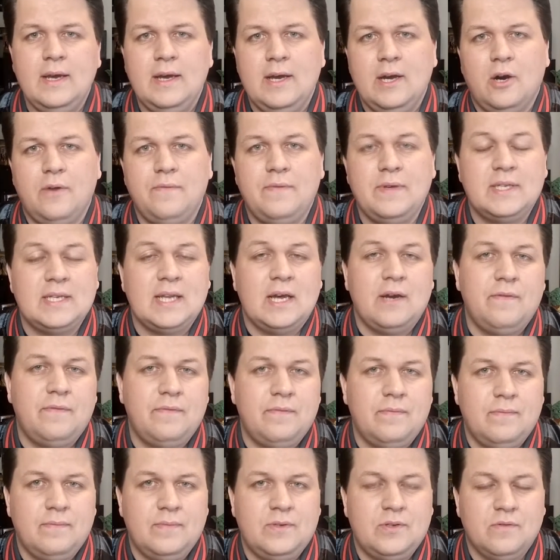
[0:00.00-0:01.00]
of yourself
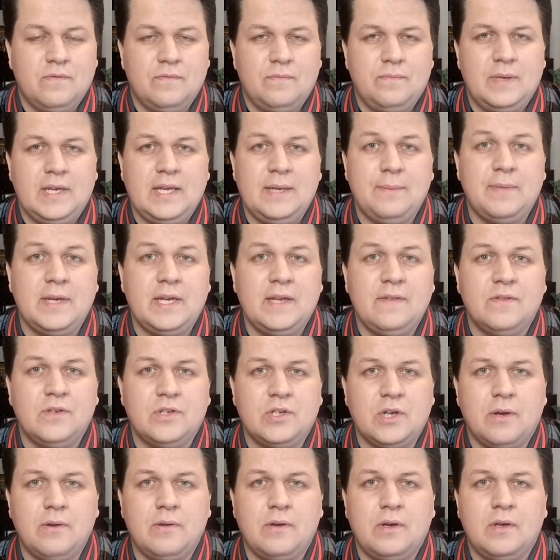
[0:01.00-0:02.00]
being the
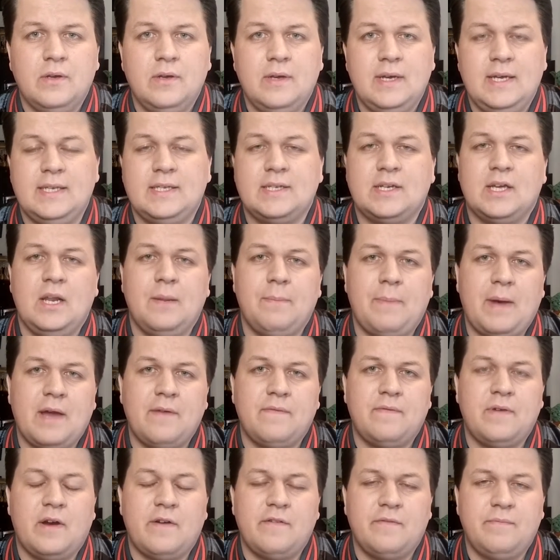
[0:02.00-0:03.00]
joke, it's going to
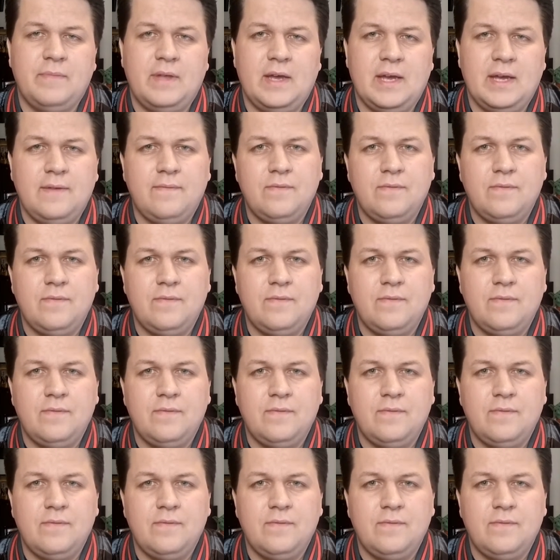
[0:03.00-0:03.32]
backfire from there.